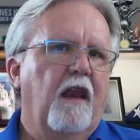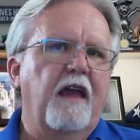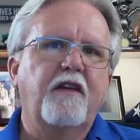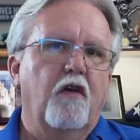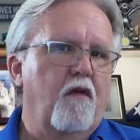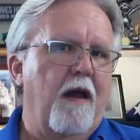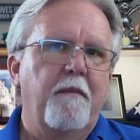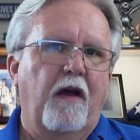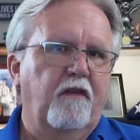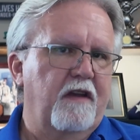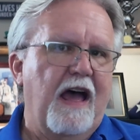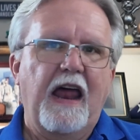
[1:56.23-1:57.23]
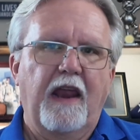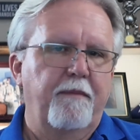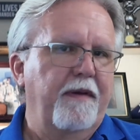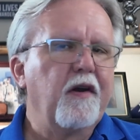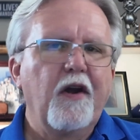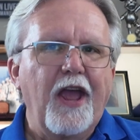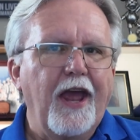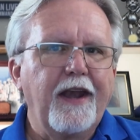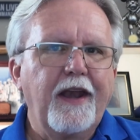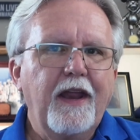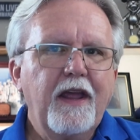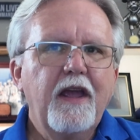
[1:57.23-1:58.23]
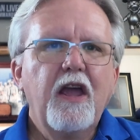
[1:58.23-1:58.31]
like your grandma's dial-up internet.